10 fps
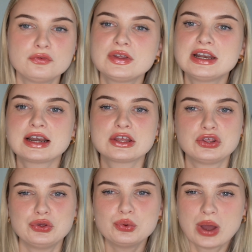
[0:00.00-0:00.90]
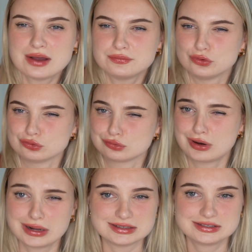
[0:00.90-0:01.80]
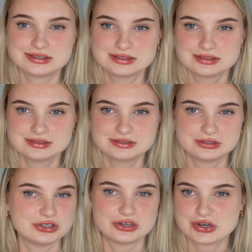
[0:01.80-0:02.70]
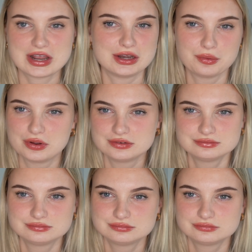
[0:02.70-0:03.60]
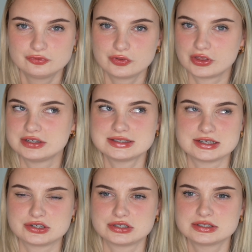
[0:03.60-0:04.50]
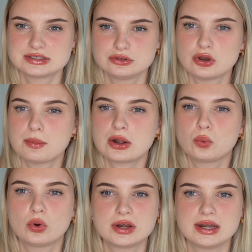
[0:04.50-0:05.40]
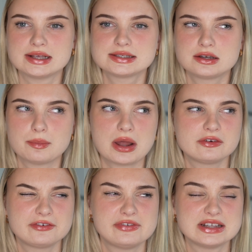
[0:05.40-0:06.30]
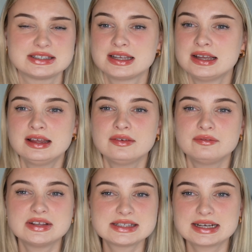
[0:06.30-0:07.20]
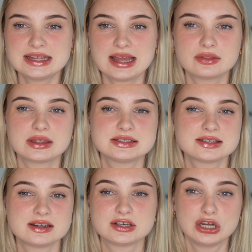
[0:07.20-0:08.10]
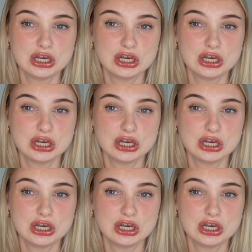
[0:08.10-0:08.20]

Not feeling like you have the right to judge anyone for their decisions, no matter what it is, no matter if it's physically how they decide to